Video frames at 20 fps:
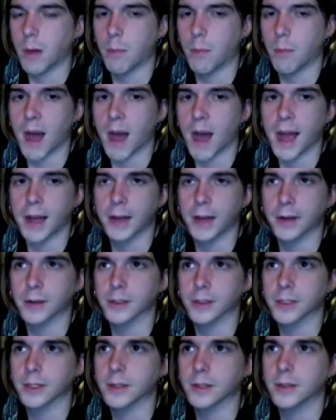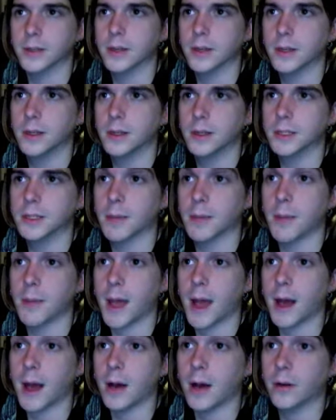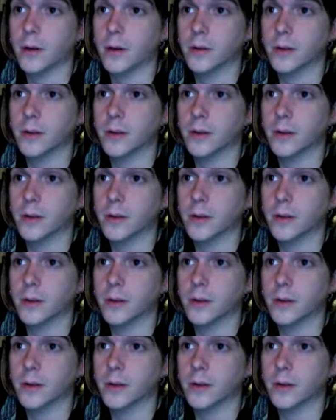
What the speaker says: binder somehow,